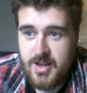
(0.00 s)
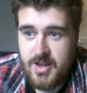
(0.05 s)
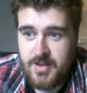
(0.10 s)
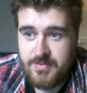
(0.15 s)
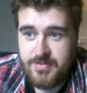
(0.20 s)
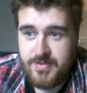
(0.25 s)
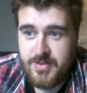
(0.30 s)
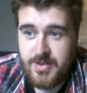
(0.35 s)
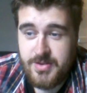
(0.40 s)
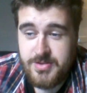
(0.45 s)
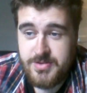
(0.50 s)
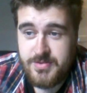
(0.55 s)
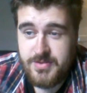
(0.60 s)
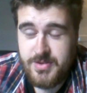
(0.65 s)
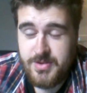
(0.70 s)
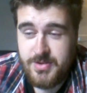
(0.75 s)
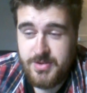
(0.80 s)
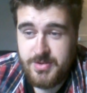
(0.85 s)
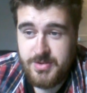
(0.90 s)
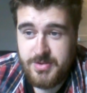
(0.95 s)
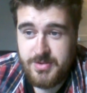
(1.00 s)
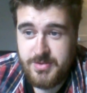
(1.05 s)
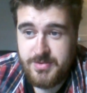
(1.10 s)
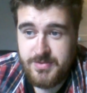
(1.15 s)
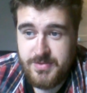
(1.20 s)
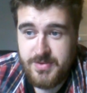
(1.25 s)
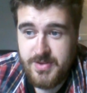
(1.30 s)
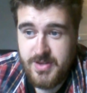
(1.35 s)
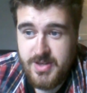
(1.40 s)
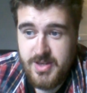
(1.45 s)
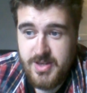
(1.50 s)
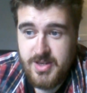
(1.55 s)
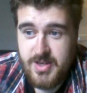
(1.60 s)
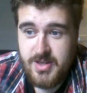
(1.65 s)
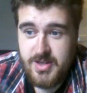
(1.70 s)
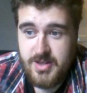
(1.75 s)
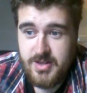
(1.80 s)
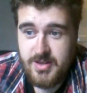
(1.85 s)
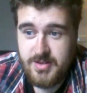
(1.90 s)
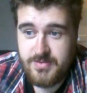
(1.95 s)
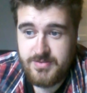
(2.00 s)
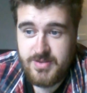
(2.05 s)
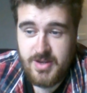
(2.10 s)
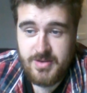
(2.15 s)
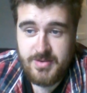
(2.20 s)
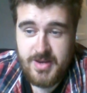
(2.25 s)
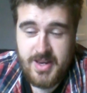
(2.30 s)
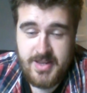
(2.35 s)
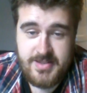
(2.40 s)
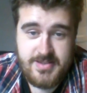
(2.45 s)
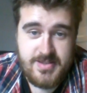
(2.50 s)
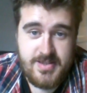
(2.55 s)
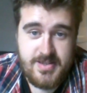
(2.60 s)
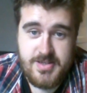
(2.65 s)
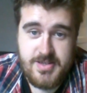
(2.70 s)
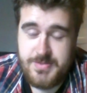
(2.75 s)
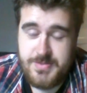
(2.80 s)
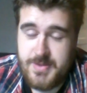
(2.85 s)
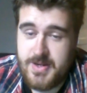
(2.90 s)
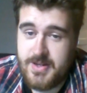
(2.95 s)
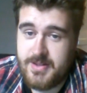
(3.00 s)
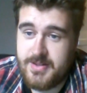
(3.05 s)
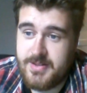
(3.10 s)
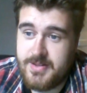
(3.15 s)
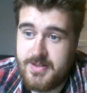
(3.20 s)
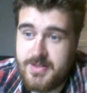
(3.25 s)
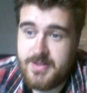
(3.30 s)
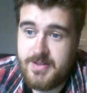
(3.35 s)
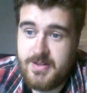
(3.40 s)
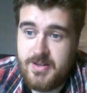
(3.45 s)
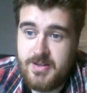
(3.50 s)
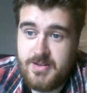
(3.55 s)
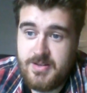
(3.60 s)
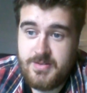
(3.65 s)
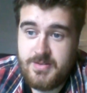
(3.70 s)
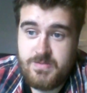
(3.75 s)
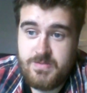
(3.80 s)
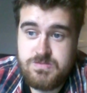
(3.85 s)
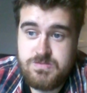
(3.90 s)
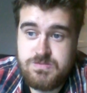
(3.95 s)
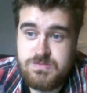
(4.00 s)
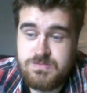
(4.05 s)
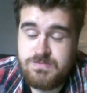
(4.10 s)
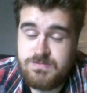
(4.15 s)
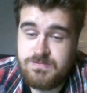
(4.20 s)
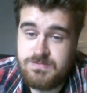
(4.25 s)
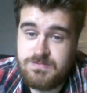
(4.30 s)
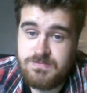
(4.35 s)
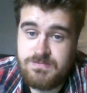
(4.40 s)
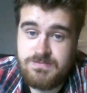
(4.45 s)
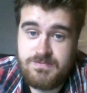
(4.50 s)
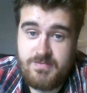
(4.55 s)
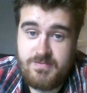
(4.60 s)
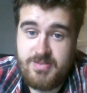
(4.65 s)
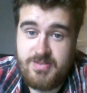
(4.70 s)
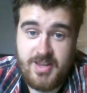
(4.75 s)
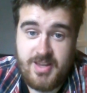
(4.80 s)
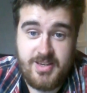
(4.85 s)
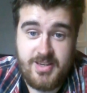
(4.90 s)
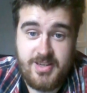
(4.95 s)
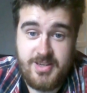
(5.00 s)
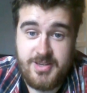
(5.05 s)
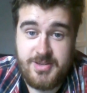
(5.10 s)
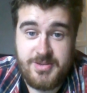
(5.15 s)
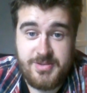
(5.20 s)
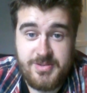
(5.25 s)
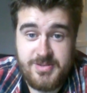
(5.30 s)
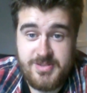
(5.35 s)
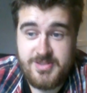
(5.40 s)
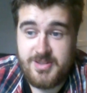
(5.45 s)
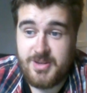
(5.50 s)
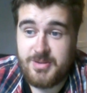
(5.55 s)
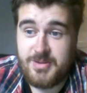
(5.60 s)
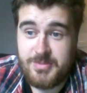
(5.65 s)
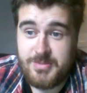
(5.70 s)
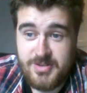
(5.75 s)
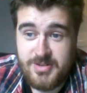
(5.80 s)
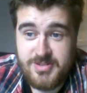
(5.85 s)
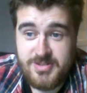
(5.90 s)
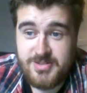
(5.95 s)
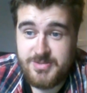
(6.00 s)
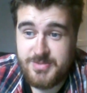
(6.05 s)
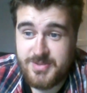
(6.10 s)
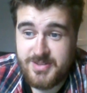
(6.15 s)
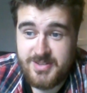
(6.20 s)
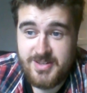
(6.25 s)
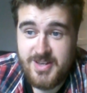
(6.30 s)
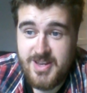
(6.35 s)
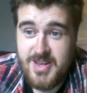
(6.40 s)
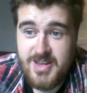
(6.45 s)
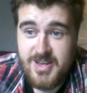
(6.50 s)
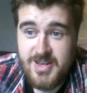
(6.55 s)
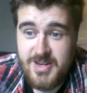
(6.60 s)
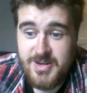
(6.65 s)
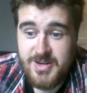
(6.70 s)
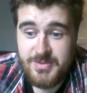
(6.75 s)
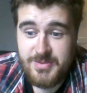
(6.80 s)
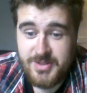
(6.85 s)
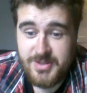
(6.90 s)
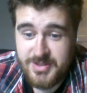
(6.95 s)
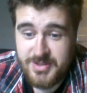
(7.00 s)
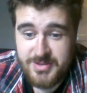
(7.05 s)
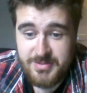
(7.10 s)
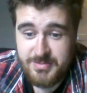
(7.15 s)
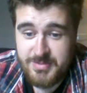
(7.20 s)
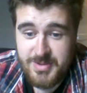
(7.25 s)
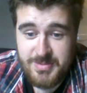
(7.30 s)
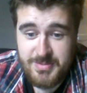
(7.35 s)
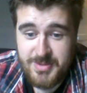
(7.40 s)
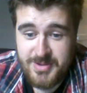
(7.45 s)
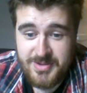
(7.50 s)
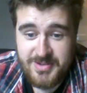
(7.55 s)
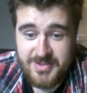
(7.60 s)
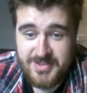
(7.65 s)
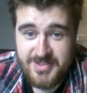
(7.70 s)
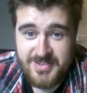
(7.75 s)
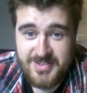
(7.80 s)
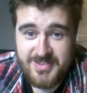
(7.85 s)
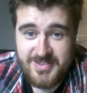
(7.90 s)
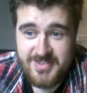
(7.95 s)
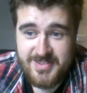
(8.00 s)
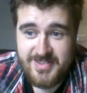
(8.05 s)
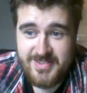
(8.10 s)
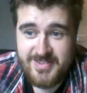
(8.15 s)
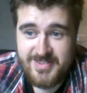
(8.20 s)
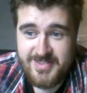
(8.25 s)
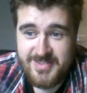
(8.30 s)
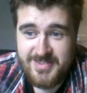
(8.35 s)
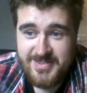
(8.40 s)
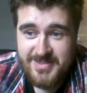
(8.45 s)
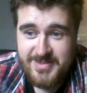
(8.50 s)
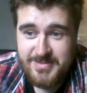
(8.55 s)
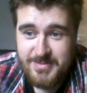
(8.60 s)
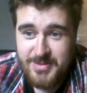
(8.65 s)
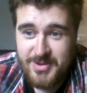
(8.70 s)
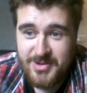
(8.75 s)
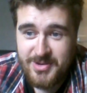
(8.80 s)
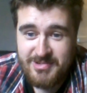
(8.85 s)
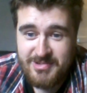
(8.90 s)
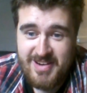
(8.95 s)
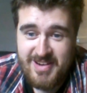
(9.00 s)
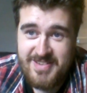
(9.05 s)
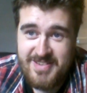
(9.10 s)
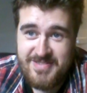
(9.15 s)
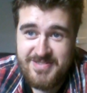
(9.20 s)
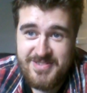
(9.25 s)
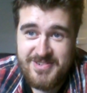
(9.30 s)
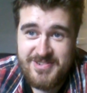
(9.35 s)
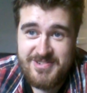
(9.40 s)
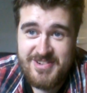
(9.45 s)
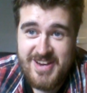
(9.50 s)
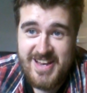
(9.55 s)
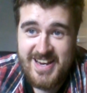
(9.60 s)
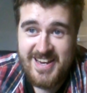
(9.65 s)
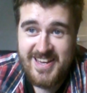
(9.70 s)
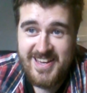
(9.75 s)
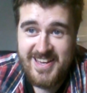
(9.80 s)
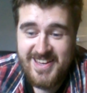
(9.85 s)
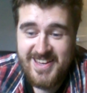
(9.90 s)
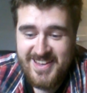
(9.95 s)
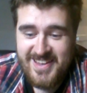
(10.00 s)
for those of you who have donated as well, thank you so much. We couldn't be more grateful, really.